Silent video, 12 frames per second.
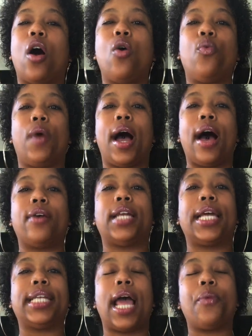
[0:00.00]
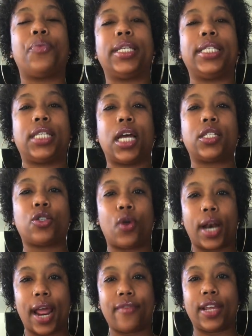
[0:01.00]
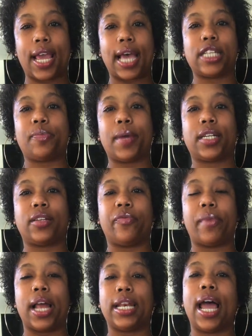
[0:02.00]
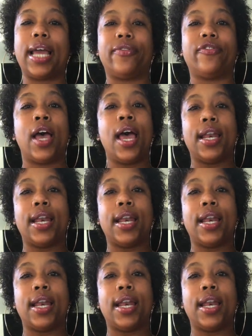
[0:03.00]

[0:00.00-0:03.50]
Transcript: oh wow, like that really touched on every aspect of my life,